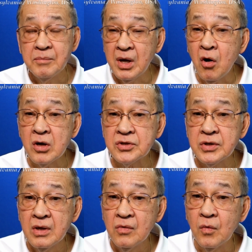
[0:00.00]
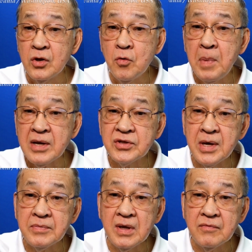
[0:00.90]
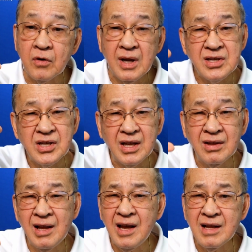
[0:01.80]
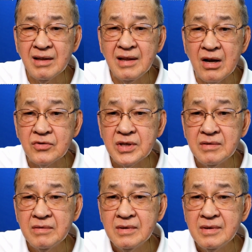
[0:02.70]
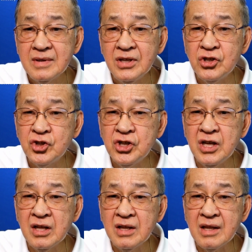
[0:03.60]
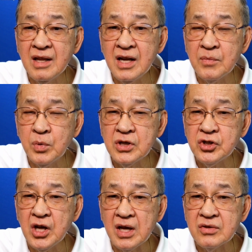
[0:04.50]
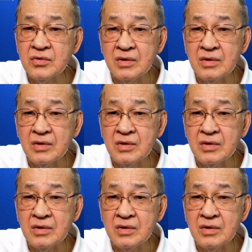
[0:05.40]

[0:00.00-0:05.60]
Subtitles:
Because when you buy something for, let's say, $300,000, each year that thing appreciates.